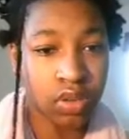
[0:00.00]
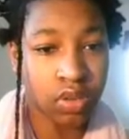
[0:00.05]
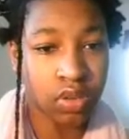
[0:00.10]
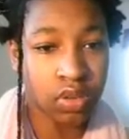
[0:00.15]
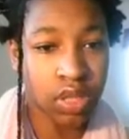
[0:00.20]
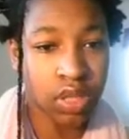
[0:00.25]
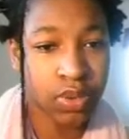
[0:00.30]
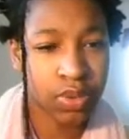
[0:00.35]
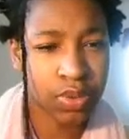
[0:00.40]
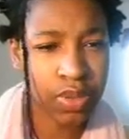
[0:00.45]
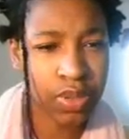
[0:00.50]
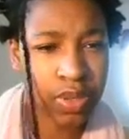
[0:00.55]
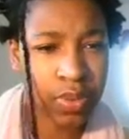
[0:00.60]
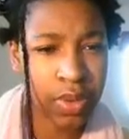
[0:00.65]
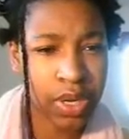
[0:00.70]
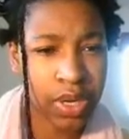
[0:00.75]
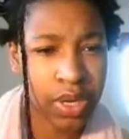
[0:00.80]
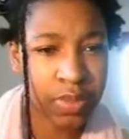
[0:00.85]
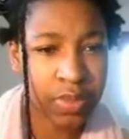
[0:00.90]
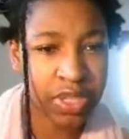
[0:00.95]
That was really
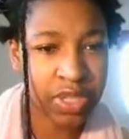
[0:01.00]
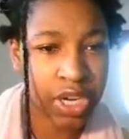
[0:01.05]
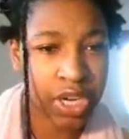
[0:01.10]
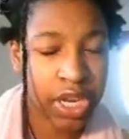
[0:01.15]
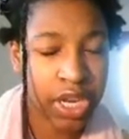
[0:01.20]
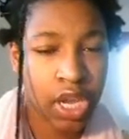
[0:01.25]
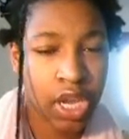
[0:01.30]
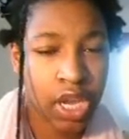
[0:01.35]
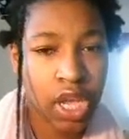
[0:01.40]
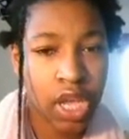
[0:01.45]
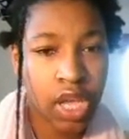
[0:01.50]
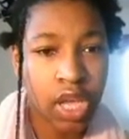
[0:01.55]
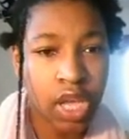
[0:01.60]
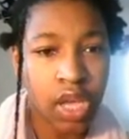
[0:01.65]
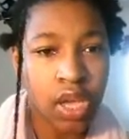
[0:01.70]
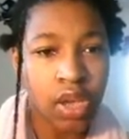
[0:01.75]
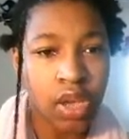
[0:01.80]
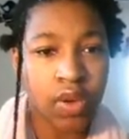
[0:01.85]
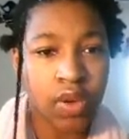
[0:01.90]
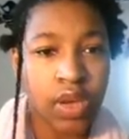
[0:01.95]
weird. I'm sorry.
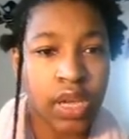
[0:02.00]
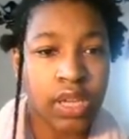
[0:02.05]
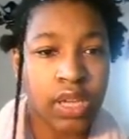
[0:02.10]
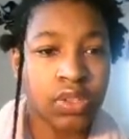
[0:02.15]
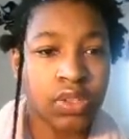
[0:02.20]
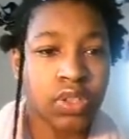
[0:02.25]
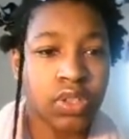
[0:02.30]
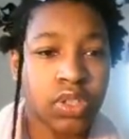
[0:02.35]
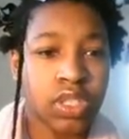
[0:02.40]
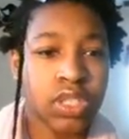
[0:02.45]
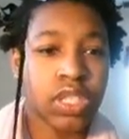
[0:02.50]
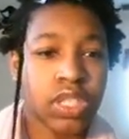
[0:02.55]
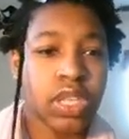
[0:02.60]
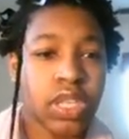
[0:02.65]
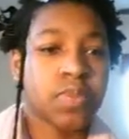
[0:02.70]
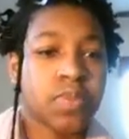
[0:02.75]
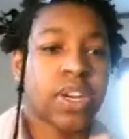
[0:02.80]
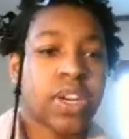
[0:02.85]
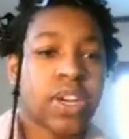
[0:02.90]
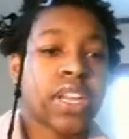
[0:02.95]
Okay, so you just keep
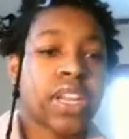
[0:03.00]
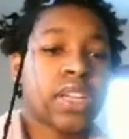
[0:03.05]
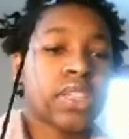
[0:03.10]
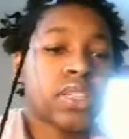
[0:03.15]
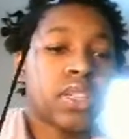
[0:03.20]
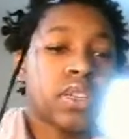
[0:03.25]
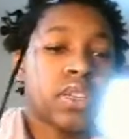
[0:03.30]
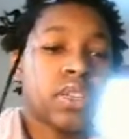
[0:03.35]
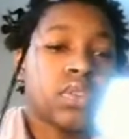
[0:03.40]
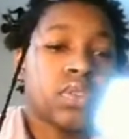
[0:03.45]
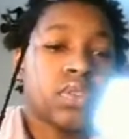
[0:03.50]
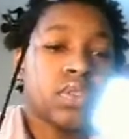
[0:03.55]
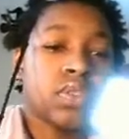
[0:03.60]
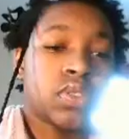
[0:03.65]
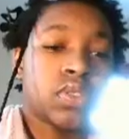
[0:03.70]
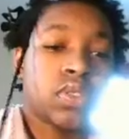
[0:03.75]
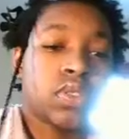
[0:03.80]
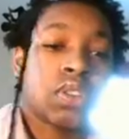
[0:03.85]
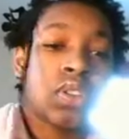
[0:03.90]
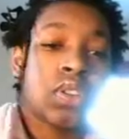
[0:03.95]
braiding until
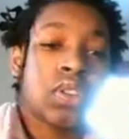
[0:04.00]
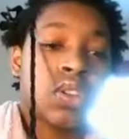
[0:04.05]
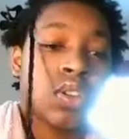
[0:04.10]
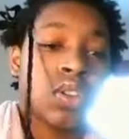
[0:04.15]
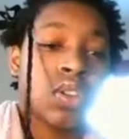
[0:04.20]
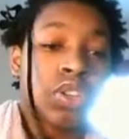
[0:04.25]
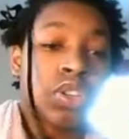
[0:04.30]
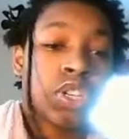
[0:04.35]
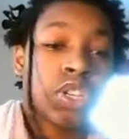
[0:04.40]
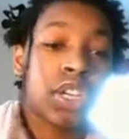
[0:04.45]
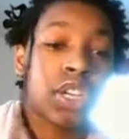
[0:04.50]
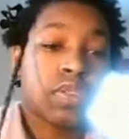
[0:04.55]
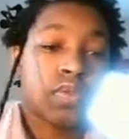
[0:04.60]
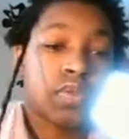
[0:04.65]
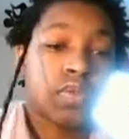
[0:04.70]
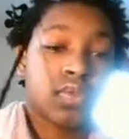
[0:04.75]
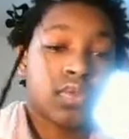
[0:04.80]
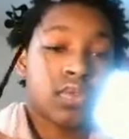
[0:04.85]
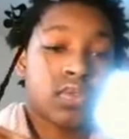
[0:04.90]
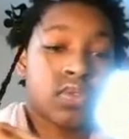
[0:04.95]
you're done.
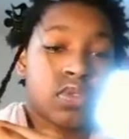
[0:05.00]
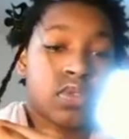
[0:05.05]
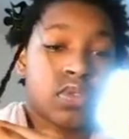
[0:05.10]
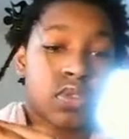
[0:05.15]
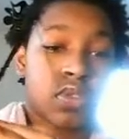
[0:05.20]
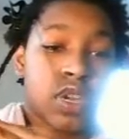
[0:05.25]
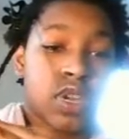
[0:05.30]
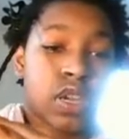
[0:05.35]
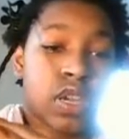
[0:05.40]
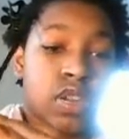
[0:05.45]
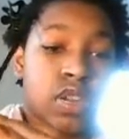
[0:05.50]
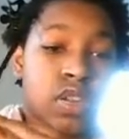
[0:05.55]
Okay.